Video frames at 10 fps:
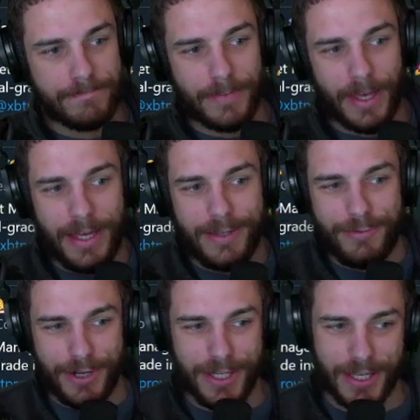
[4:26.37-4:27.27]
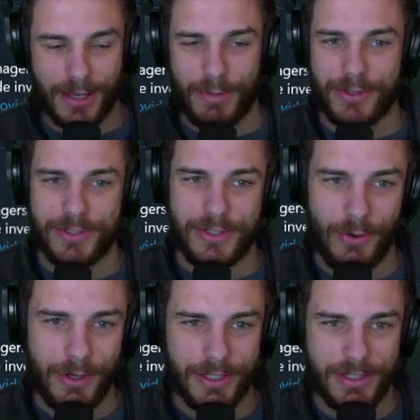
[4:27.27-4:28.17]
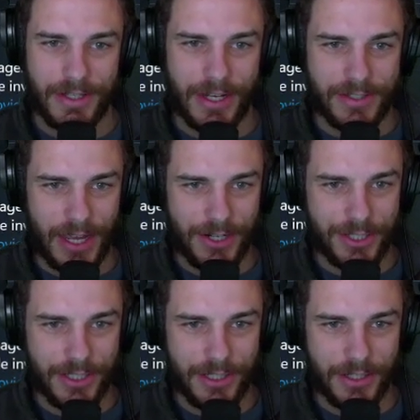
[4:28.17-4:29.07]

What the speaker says: the funny thing about this token is that it's actually